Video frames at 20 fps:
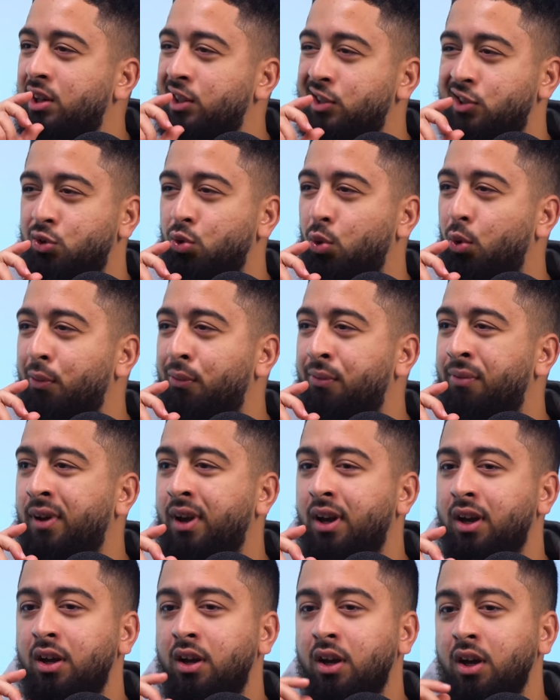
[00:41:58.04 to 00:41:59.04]
this sort of
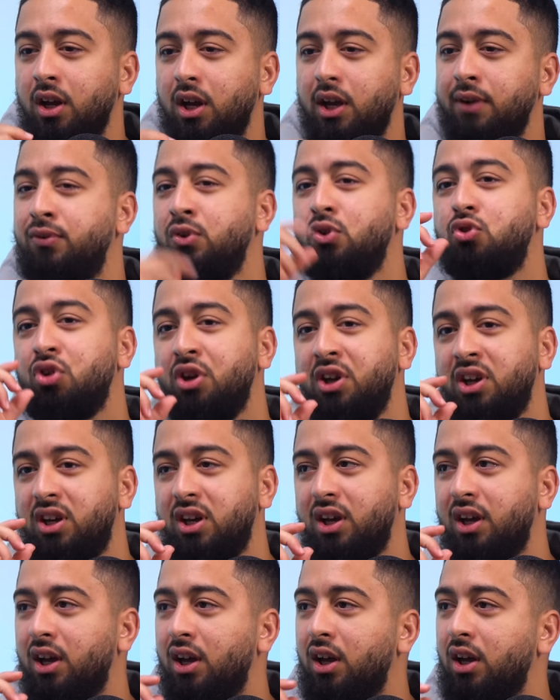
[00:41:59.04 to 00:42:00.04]
thing. If you drink
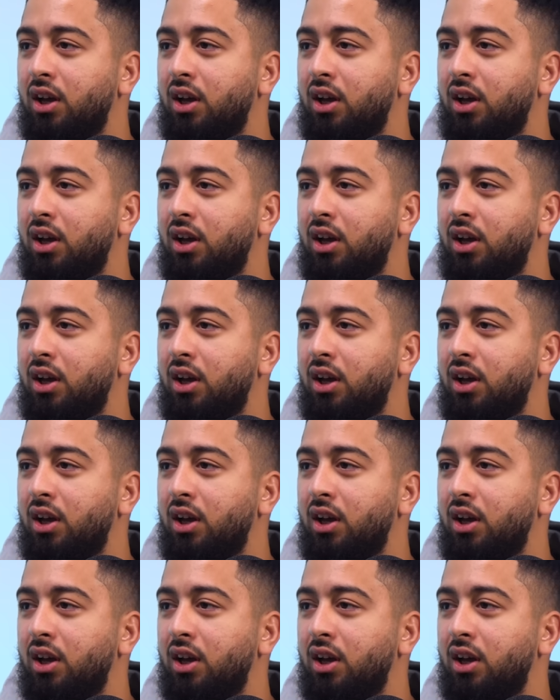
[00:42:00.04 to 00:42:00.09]
it,